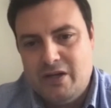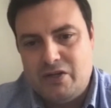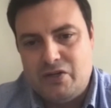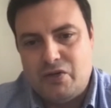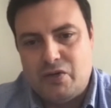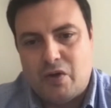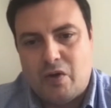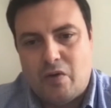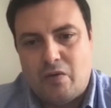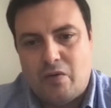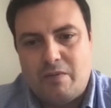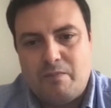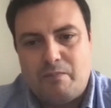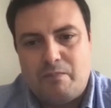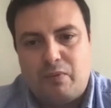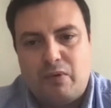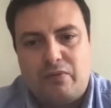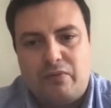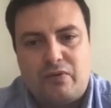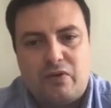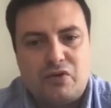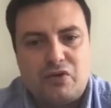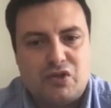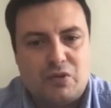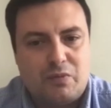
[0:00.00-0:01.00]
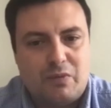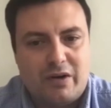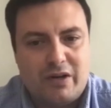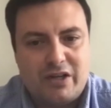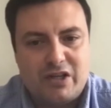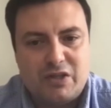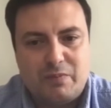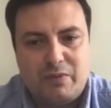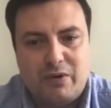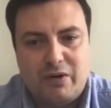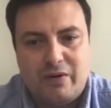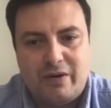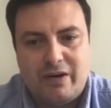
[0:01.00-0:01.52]
improve customer
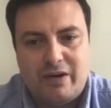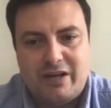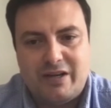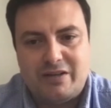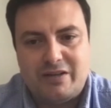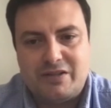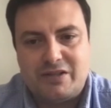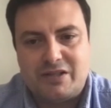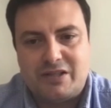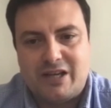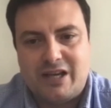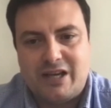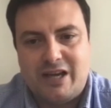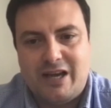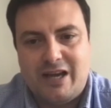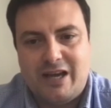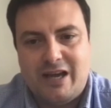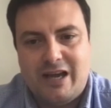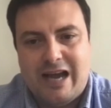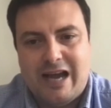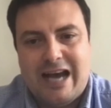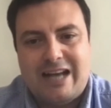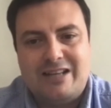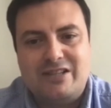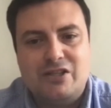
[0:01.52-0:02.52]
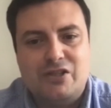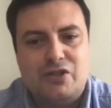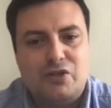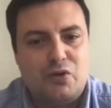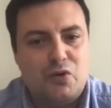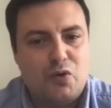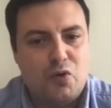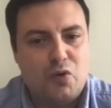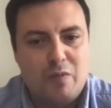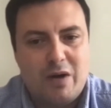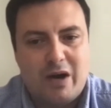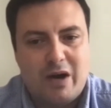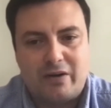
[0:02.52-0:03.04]
experience, access to
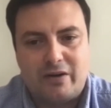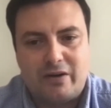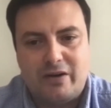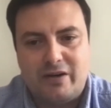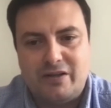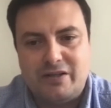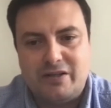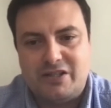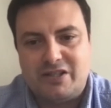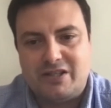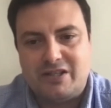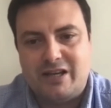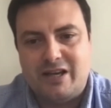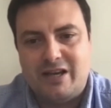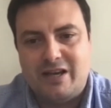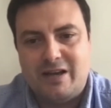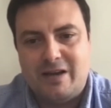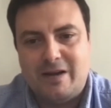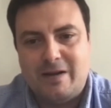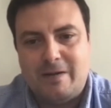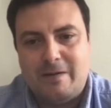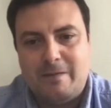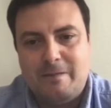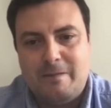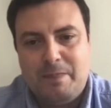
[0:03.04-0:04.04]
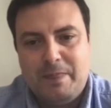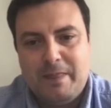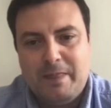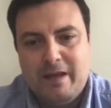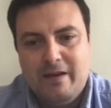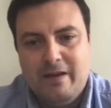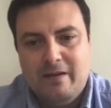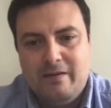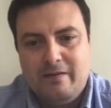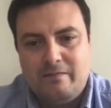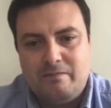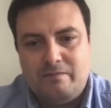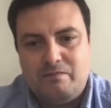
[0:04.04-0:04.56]
new markets.
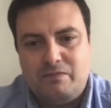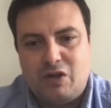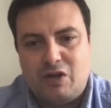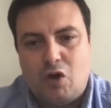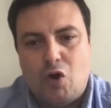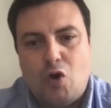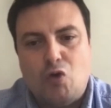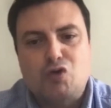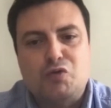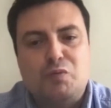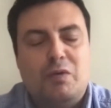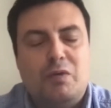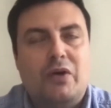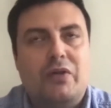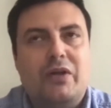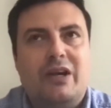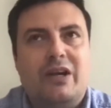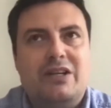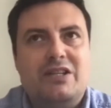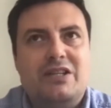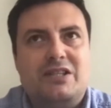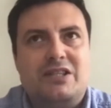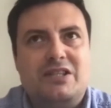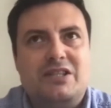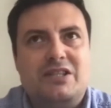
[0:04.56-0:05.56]
Cost model is